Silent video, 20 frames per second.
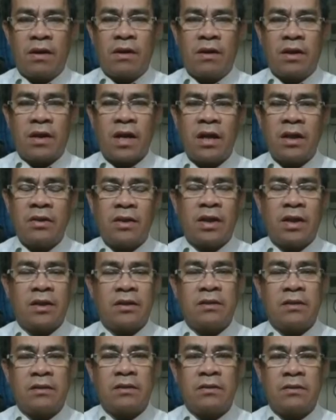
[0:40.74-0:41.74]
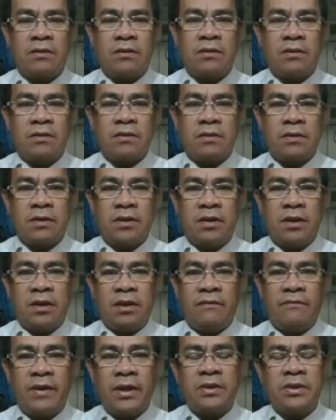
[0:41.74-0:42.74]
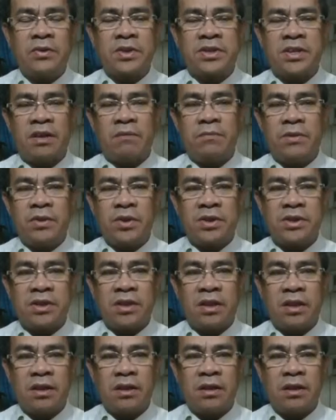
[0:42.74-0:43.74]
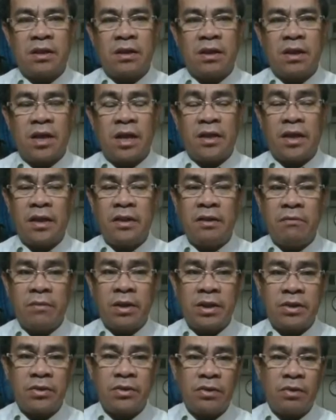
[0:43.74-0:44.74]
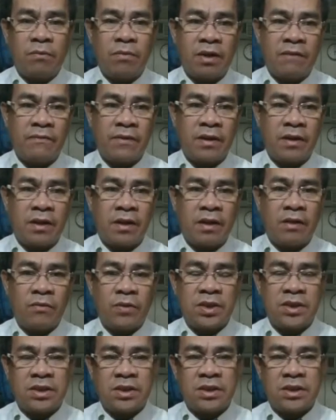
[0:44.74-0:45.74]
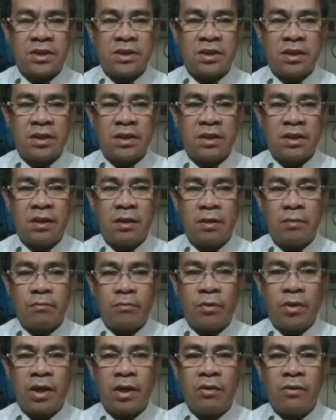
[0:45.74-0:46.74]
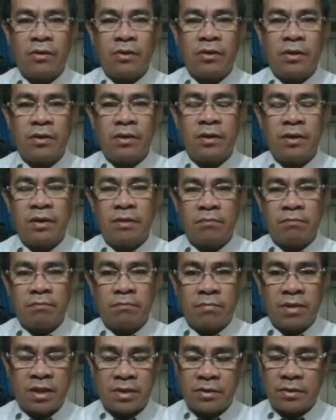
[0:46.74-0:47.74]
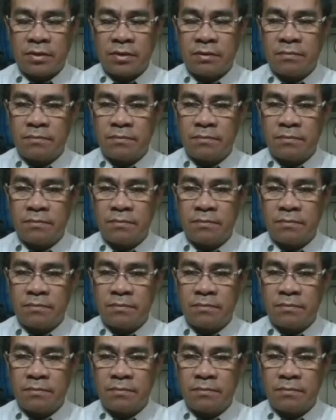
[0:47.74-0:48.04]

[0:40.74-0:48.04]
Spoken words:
calculate the vector sum using another method of graphical, which is the polygon method.